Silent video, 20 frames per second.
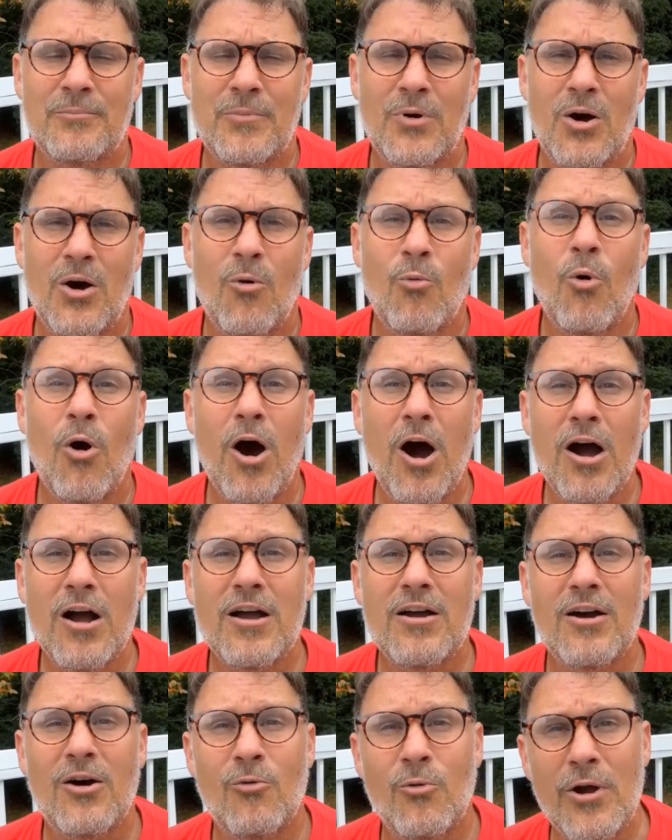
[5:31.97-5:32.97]

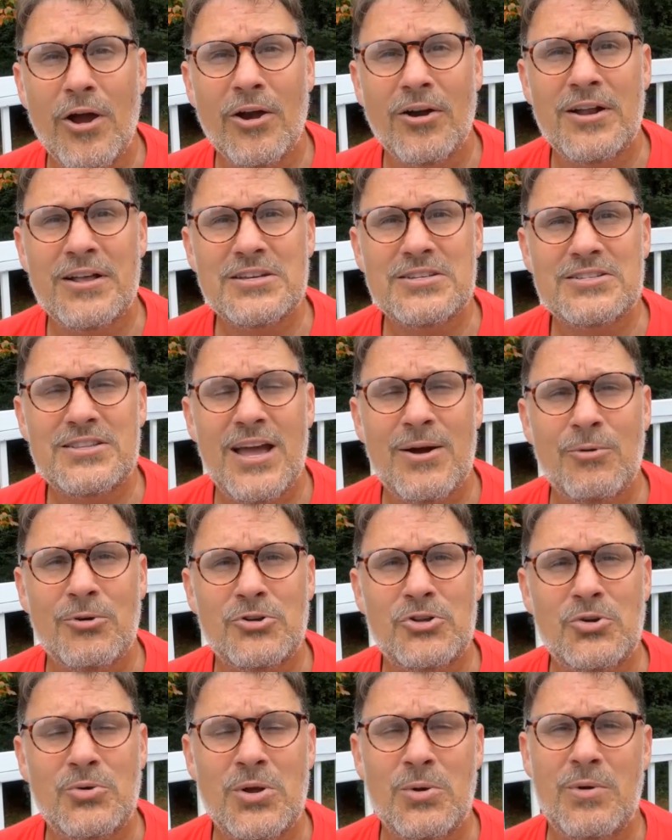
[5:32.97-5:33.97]
walk awareness that we're
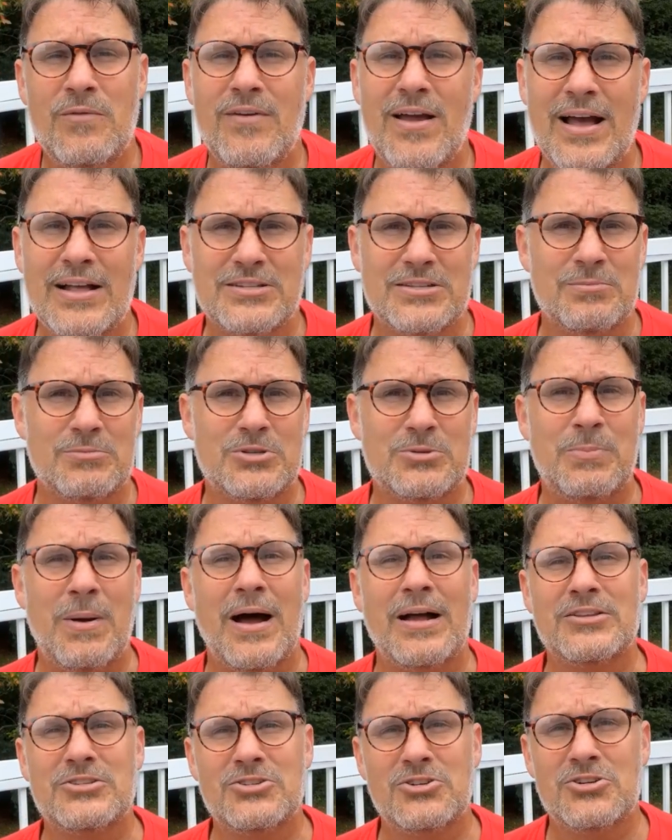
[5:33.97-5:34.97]
doing. We've got some
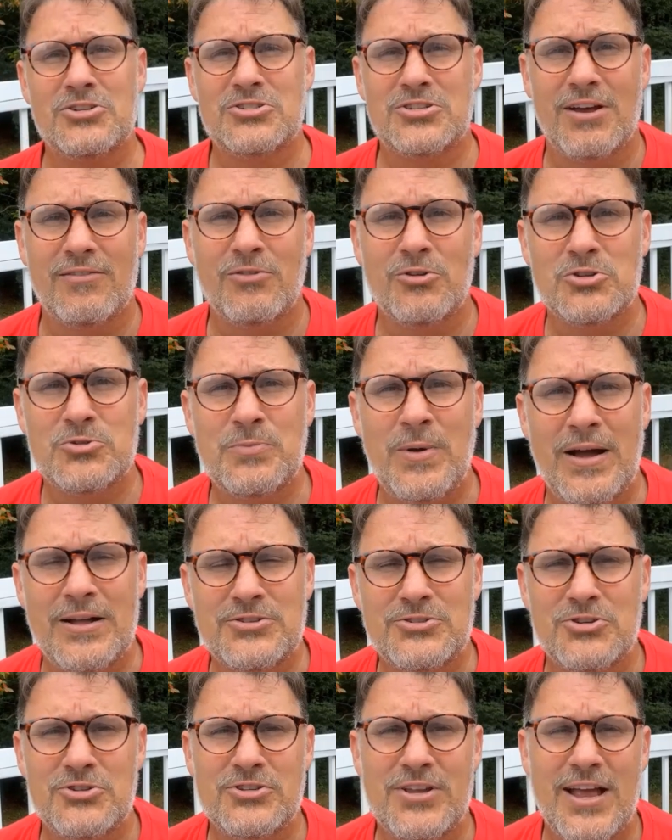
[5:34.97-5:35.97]
sponsors, several
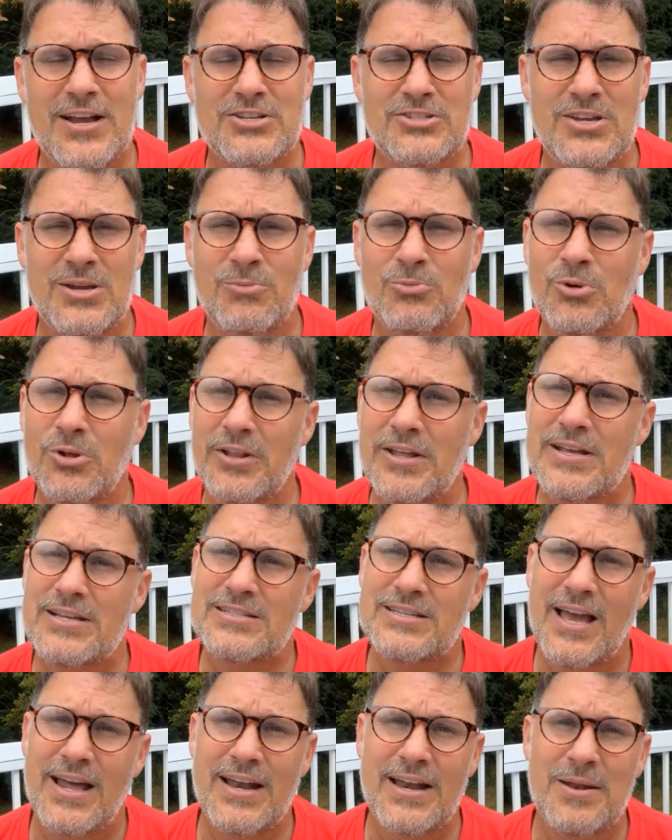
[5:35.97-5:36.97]
sponsors actually. I'm really
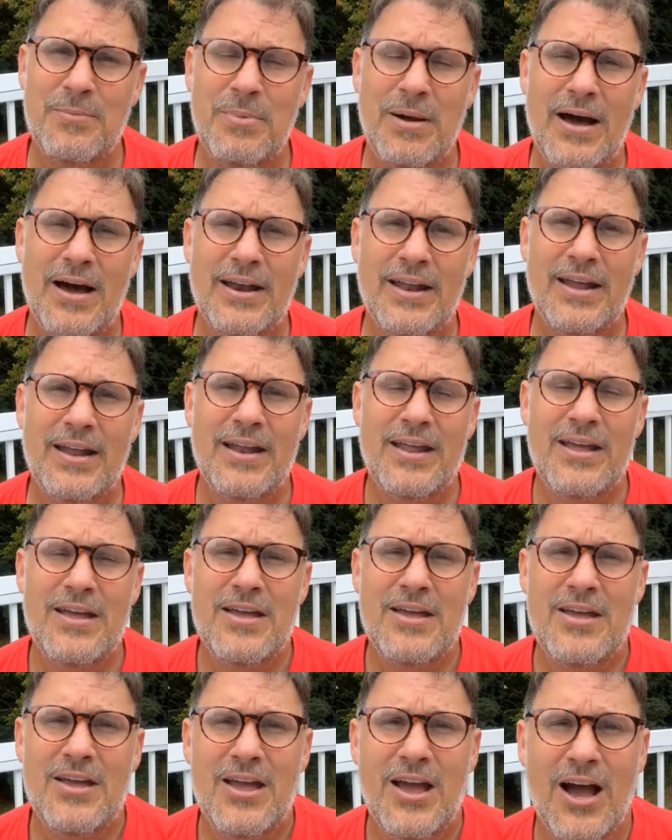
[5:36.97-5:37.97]
excited about it.
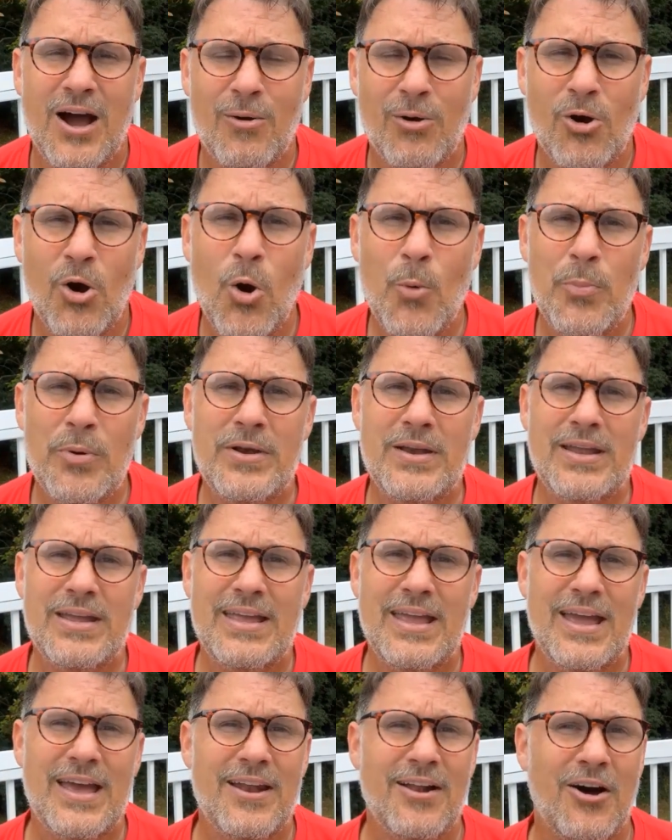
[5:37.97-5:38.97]
We're hoping to
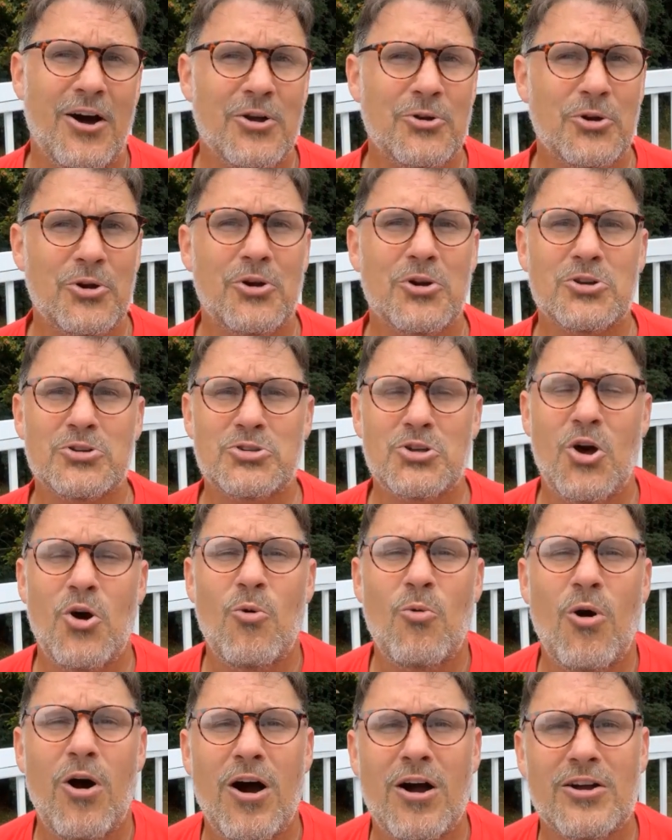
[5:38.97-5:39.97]
get 100 or so
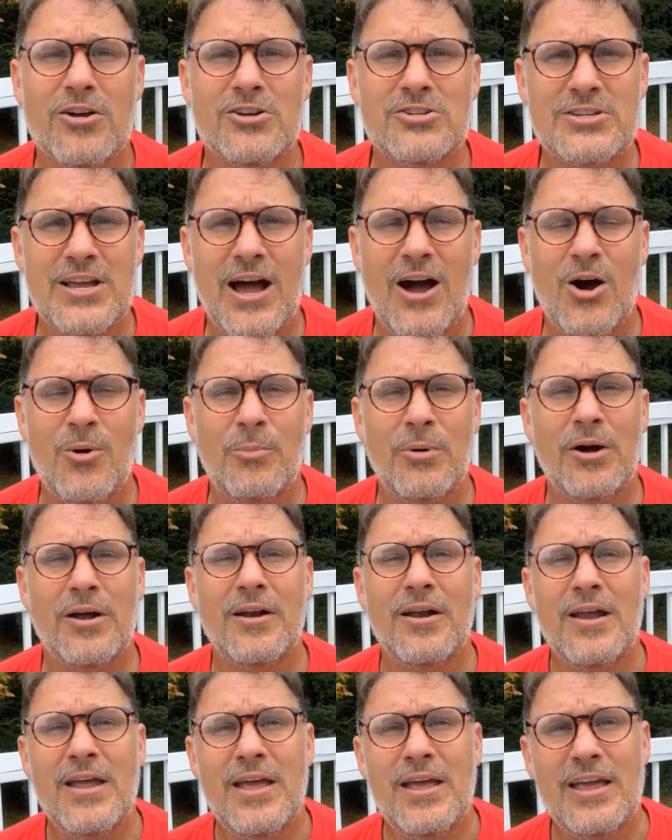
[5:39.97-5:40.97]
walkers out, but
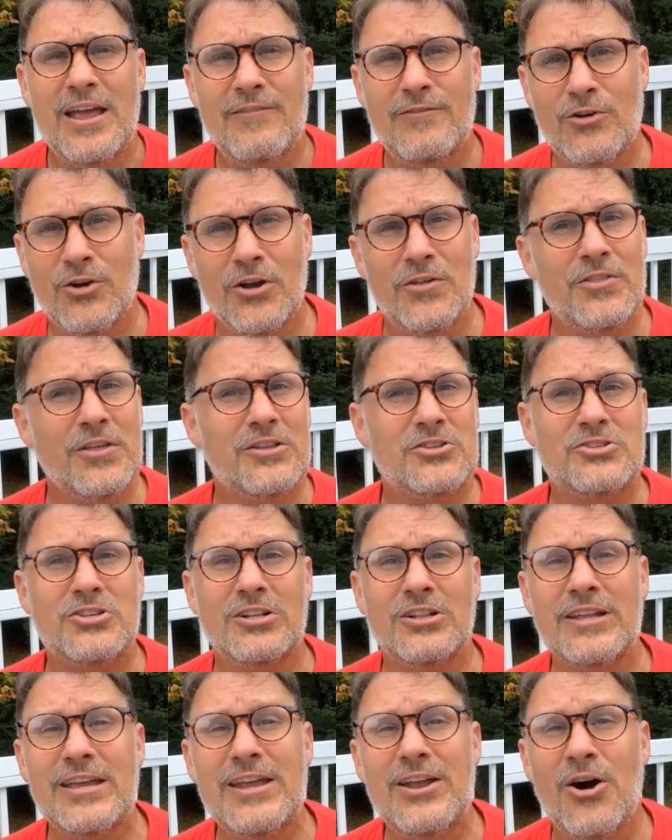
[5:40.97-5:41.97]
if you're in the
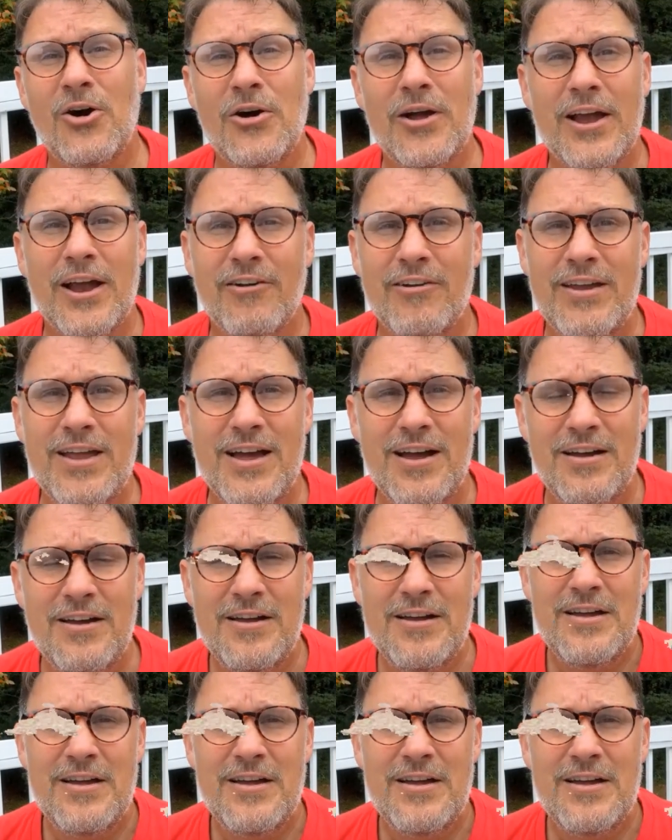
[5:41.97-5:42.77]
Toledo area,